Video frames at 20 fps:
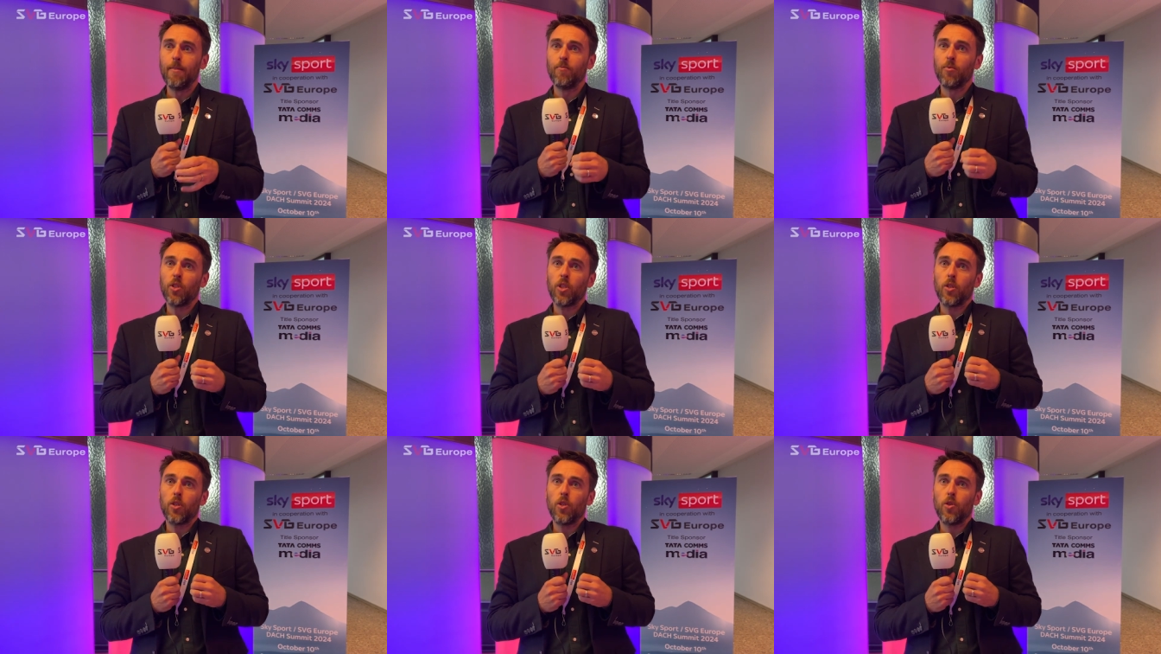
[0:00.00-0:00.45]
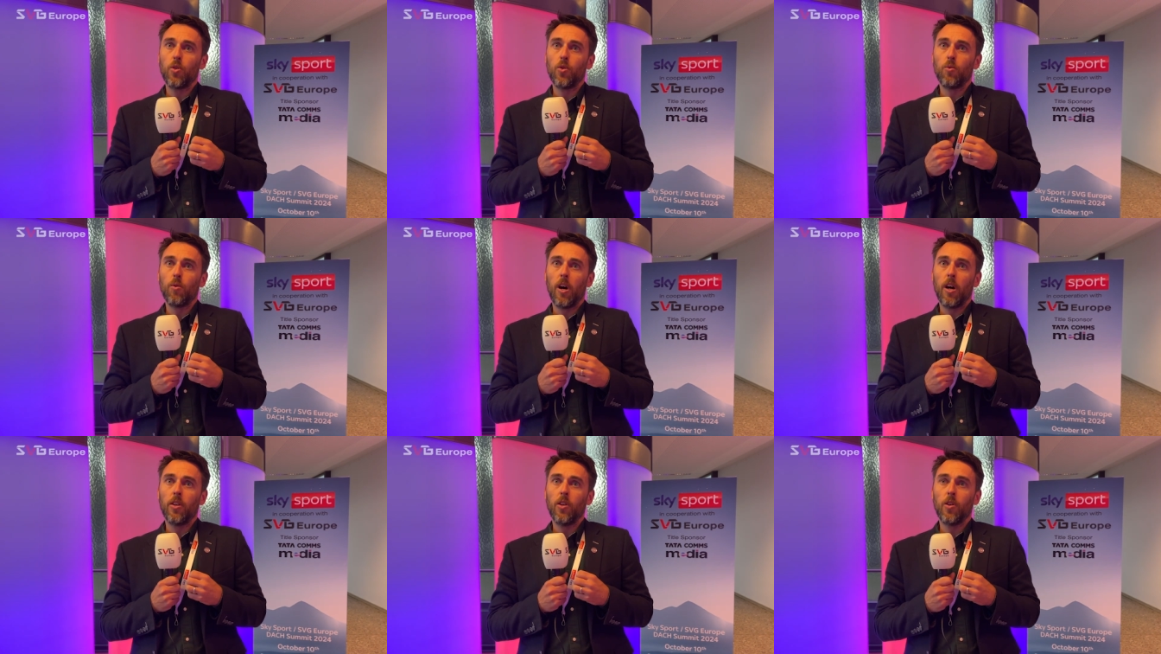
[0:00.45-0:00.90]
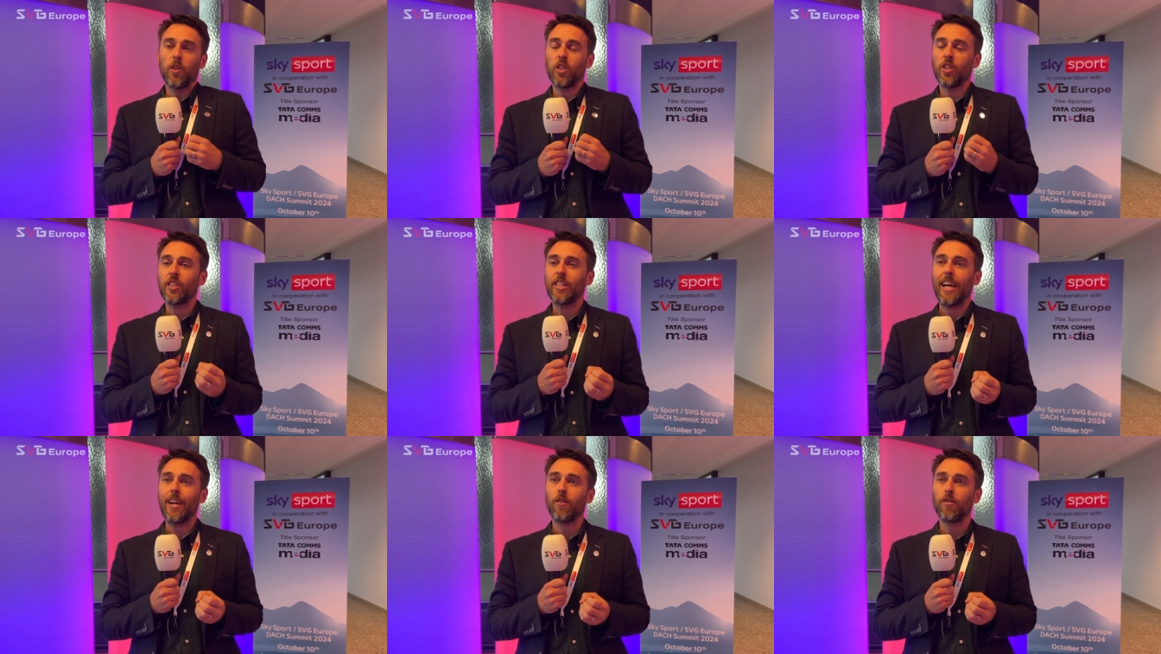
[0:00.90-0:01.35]
So you are not
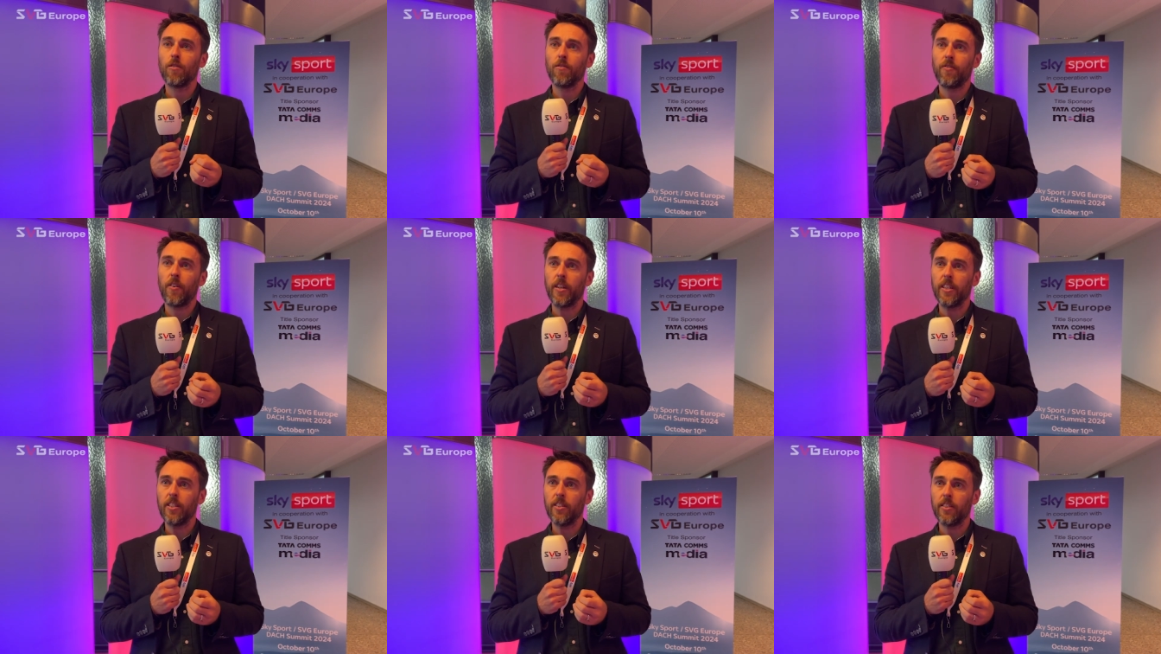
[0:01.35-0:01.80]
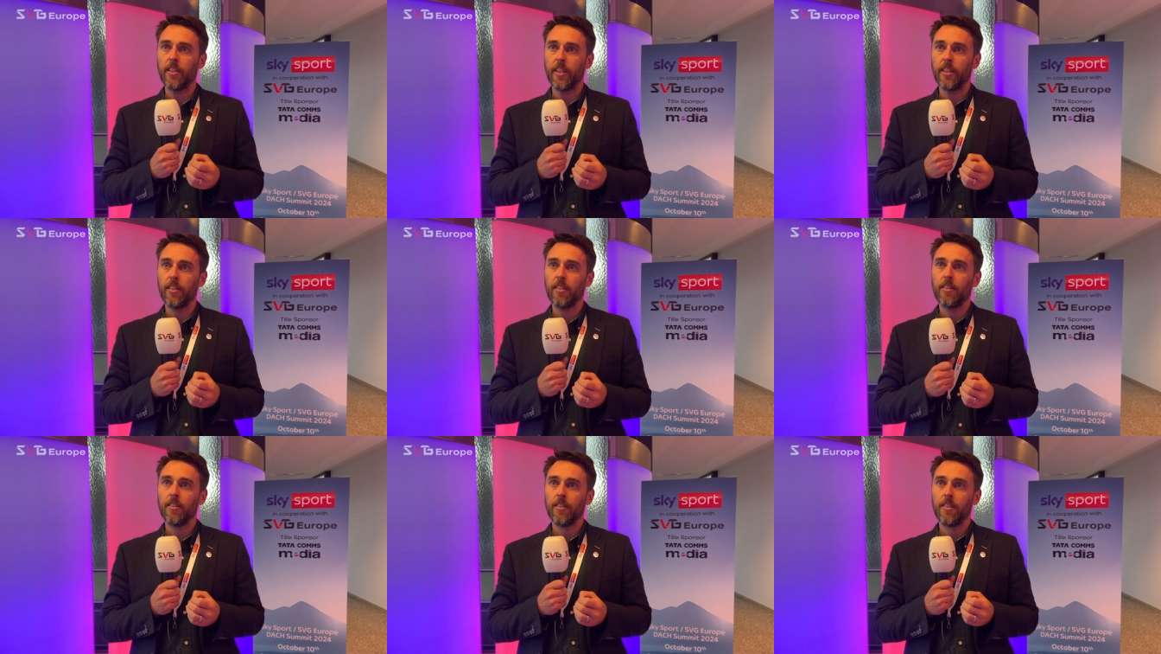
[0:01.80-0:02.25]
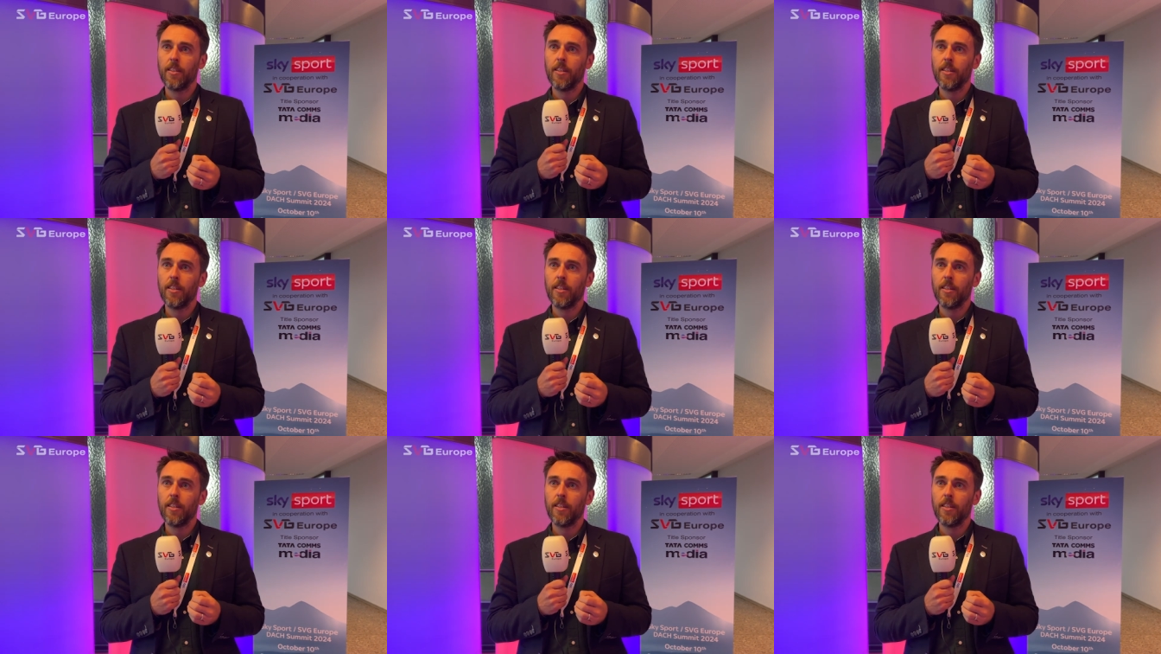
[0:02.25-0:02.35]
sacrificing